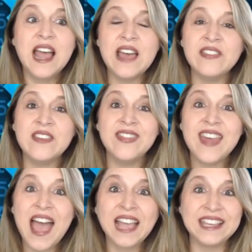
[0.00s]
And then
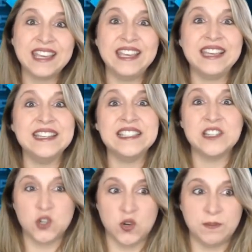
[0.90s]
that key is
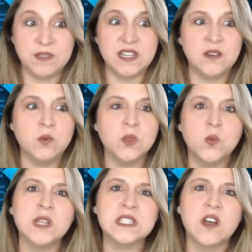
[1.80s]
encrypted
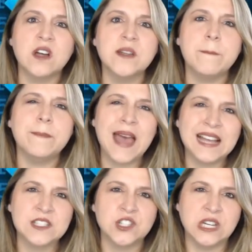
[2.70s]
with what's called a
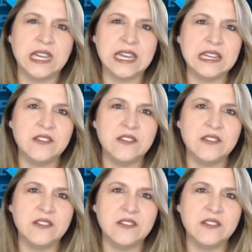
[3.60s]
master key.